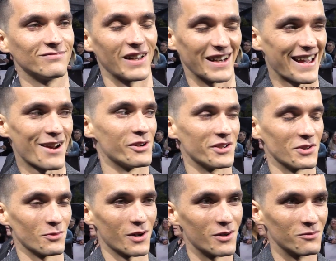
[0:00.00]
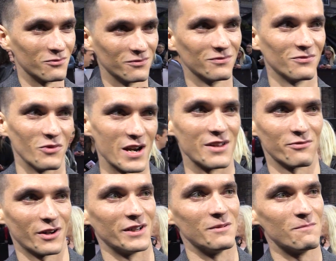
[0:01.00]
Hilarious as well. really when,
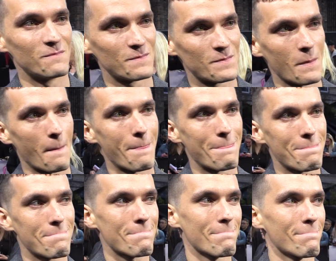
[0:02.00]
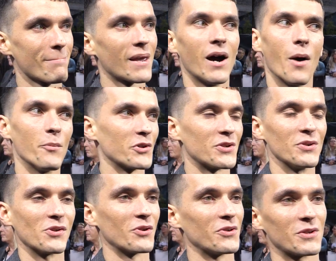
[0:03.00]
funny. When can we expect to see that? I'm not too
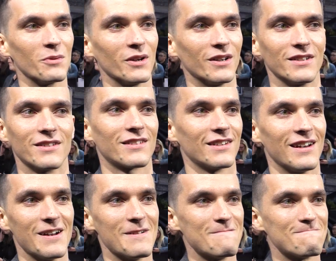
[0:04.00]
sure, to be honest. Yeah.